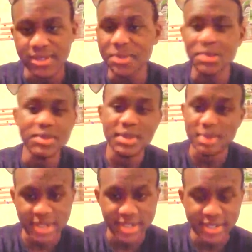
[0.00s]
Don't do Twitter
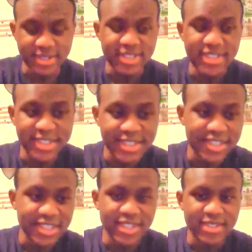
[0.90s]
right now.
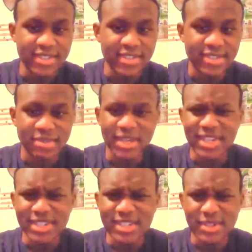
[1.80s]
I mean, I
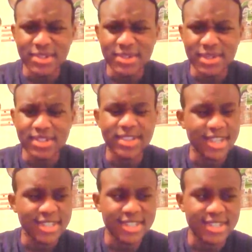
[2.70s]
could get on Twitter. I
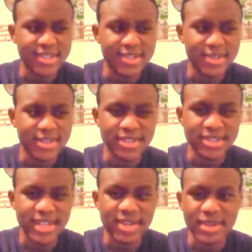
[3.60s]
could get on Twitter
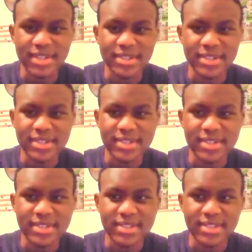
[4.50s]
that way.
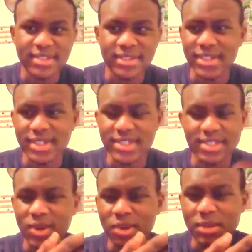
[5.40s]
On it just
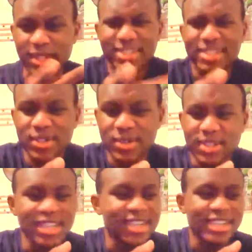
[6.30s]
normally, I could just get on
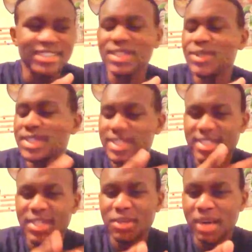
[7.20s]
because I usually
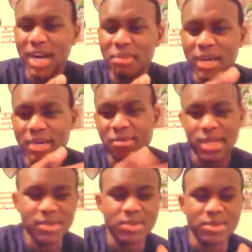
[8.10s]
just get on my iPod and be
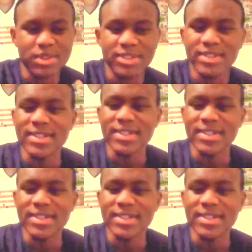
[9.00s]
like, ooh, Twitter.